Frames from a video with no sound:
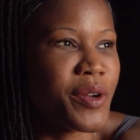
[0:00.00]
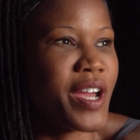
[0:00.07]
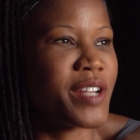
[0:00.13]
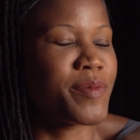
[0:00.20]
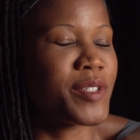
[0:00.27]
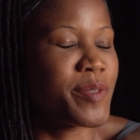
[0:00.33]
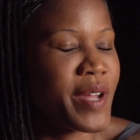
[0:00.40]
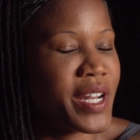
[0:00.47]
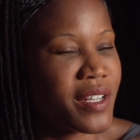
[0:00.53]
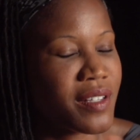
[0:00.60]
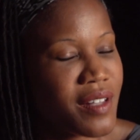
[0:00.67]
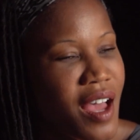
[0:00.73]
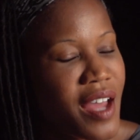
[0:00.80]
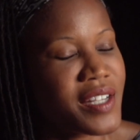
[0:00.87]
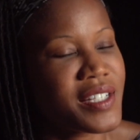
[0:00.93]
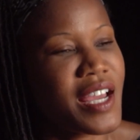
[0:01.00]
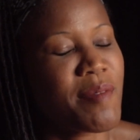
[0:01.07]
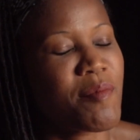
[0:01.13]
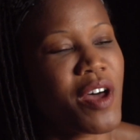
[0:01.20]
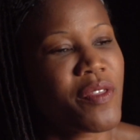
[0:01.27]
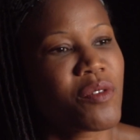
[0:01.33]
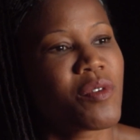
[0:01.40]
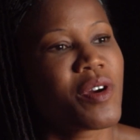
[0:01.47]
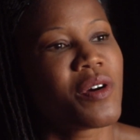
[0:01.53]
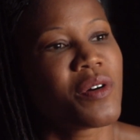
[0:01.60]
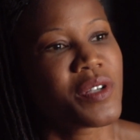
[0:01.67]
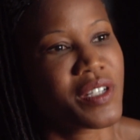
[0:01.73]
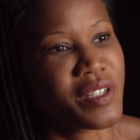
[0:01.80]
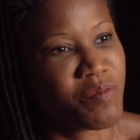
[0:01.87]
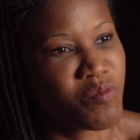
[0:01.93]
You know, I'd been spending a lot of time on the
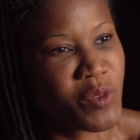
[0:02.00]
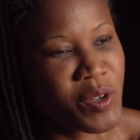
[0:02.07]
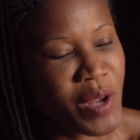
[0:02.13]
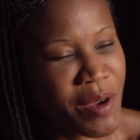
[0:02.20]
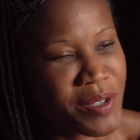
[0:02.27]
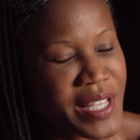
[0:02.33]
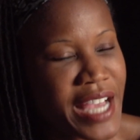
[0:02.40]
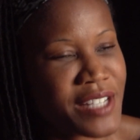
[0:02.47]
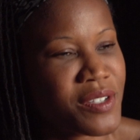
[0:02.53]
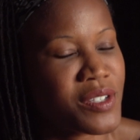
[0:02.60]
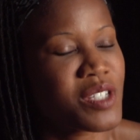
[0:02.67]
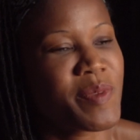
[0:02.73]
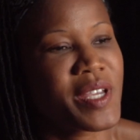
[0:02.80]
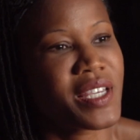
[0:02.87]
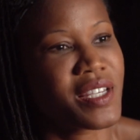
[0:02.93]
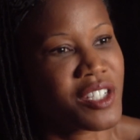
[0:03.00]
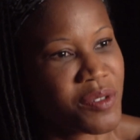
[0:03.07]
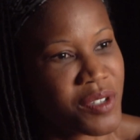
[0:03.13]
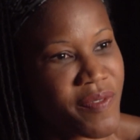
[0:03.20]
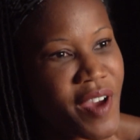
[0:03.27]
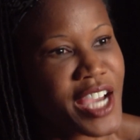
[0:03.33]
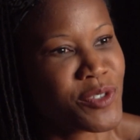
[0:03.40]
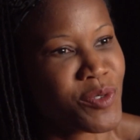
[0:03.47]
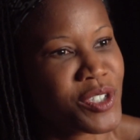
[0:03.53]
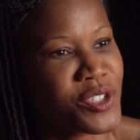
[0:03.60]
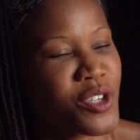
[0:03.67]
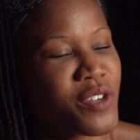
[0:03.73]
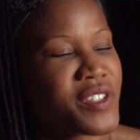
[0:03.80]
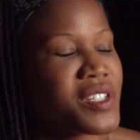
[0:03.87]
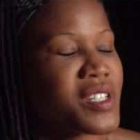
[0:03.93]
road, and when I was asked to speak and do advisory
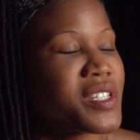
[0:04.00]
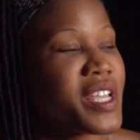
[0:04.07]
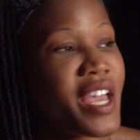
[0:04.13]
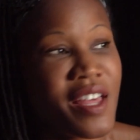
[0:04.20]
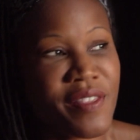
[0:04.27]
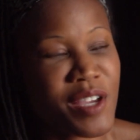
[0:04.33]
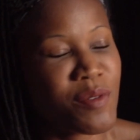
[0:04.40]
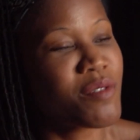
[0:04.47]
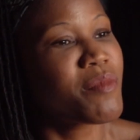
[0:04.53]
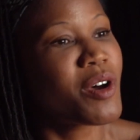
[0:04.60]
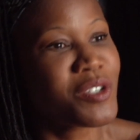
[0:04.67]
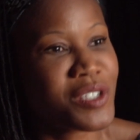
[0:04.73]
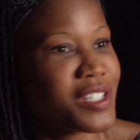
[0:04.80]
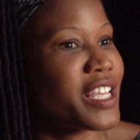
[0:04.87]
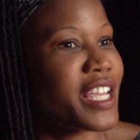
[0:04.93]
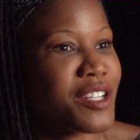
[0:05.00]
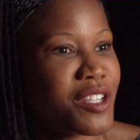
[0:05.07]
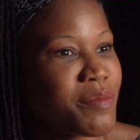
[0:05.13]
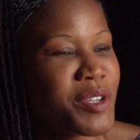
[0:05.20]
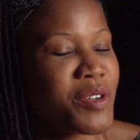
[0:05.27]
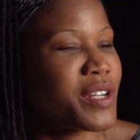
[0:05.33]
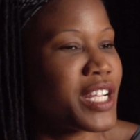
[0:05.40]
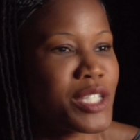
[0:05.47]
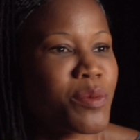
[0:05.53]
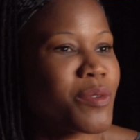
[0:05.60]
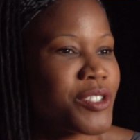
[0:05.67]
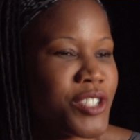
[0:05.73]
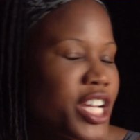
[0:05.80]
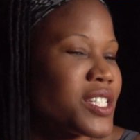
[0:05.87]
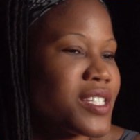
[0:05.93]
services, they were mostly in communities that
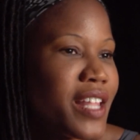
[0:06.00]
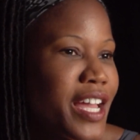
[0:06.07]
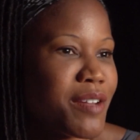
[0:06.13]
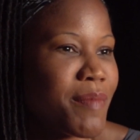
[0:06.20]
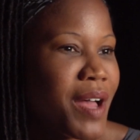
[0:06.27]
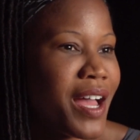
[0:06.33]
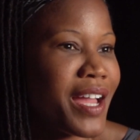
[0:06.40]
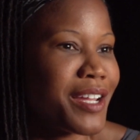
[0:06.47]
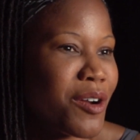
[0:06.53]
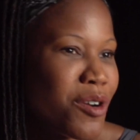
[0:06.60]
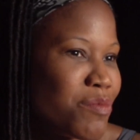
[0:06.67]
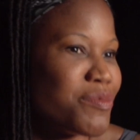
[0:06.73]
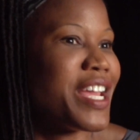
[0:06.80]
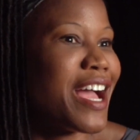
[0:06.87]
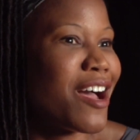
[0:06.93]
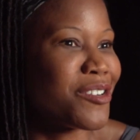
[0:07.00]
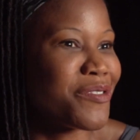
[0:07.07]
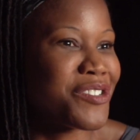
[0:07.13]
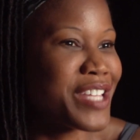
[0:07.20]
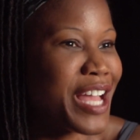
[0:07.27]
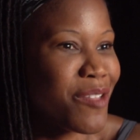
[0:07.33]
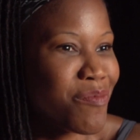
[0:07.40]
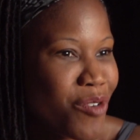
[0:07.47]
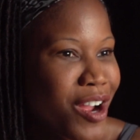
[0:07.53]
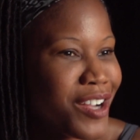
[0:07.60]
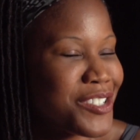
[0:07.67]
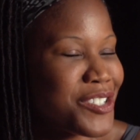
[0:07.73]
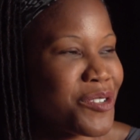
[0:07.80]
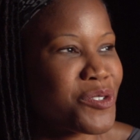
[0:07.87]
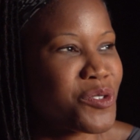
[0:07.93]
were just like my hometown, the South
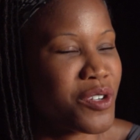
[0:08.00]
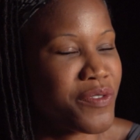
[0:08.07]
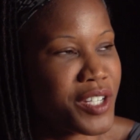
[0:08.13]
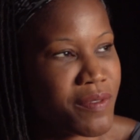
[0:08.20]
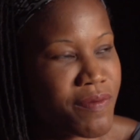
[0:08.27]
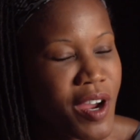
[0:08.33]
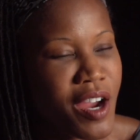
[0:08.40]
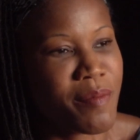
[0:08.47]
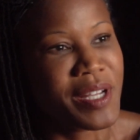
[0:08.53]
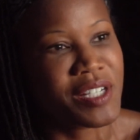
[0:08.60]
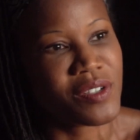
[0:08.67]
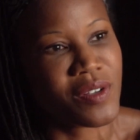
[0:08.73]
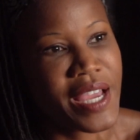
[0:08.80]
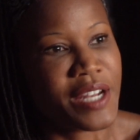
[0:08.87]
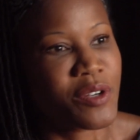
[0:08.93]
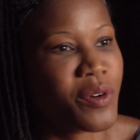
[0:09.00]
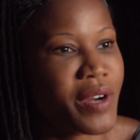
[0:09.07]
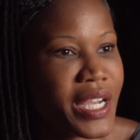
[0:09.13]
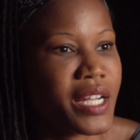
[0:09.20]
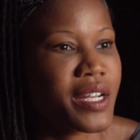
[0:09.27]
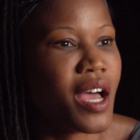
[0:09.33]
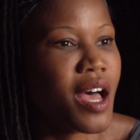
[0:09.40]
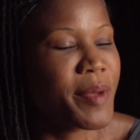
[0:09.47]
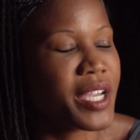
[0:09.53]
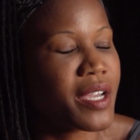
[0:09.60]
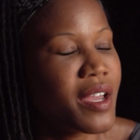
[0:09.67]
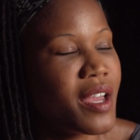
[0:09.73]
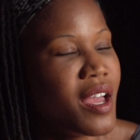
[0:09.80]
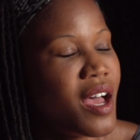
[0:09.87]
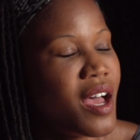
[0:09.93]
Bronx, you know, sort of an environmental and or economic